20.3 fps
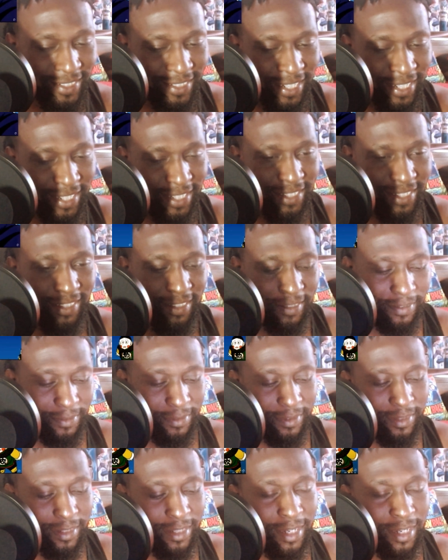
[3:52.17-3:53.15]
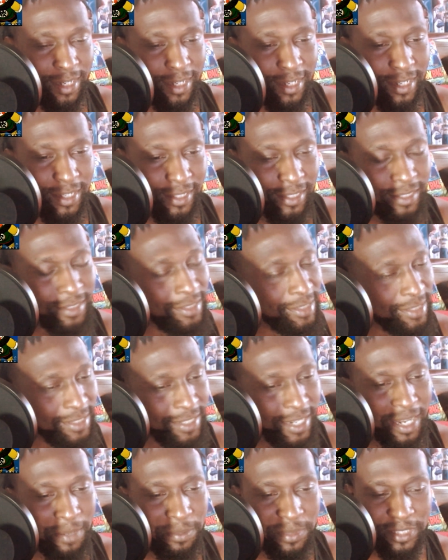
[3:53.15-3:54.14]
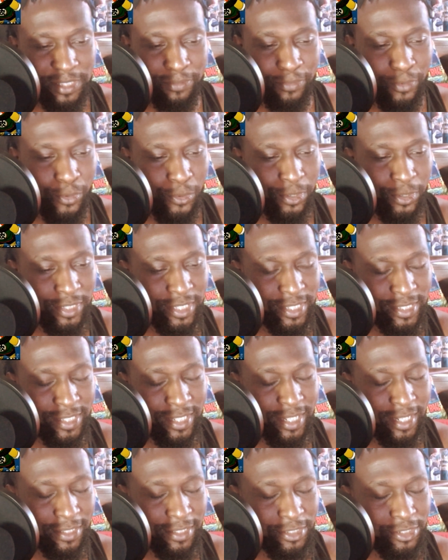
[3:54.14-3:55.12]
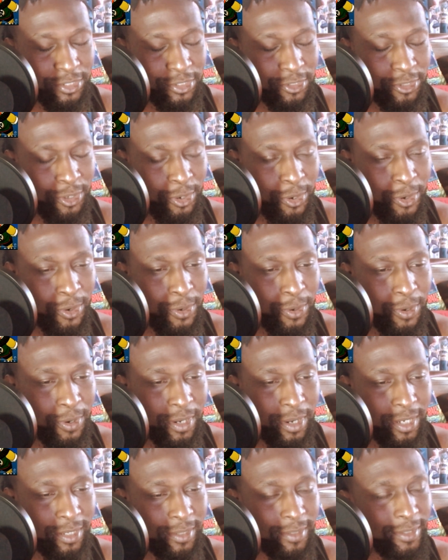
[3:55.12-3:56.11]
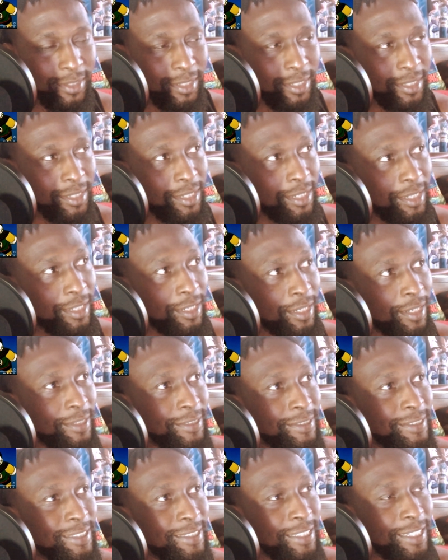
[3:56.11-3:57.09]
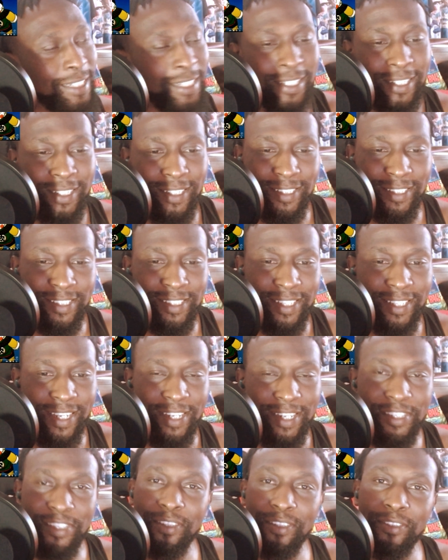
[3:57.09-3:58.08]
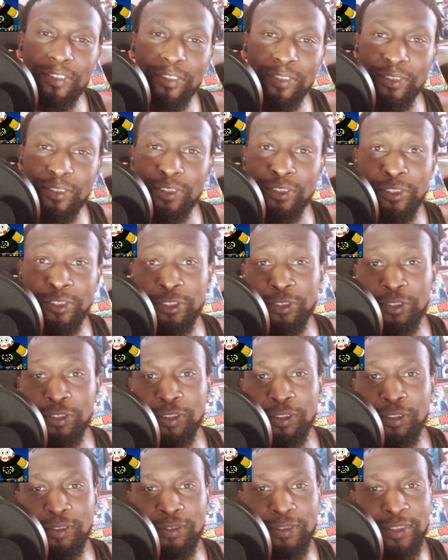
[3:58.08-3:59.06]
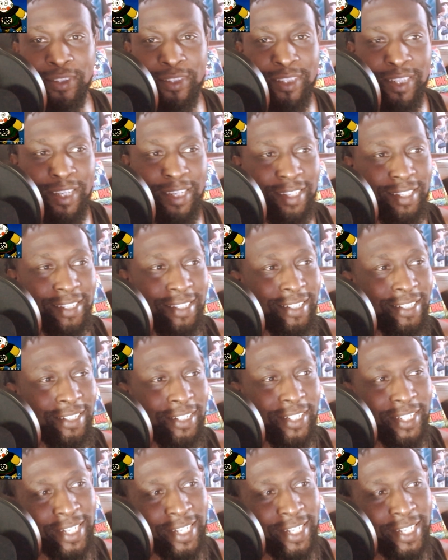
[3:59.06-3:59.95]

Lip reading: like this Kami's voice is like so. It just gets you on your nerves. It's like it